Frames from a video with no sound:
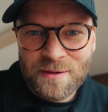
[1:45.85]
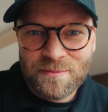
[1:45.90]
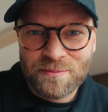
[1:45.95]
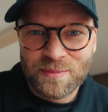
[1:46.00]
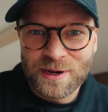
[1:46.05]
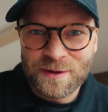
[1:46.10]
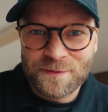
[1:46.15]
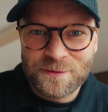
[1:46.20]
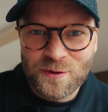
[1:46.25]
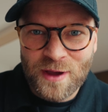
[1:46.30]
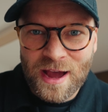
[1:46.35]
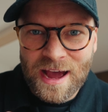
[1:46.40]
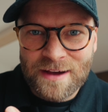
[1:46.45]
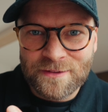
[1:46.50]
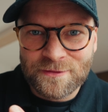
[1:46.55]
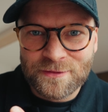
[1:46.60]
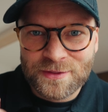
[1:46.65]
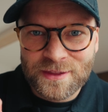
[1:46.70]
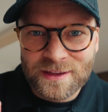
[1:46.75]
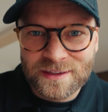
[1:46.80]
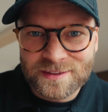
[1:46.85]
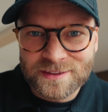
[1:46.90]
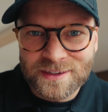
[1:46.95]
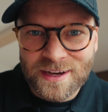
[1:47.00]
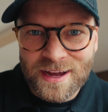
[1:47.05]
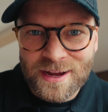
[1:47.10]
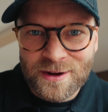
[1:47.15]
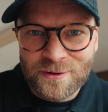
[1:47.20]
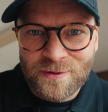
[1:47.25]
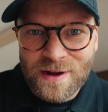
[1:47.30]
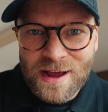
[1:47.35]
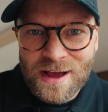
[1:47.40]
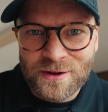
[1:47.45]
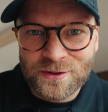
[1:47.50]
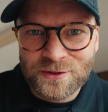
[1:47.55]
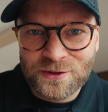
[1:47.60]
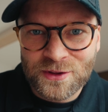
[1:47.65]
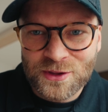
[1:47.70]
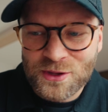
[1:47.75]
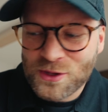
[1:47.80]
But if you have this guy
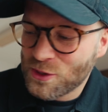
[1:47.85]
around,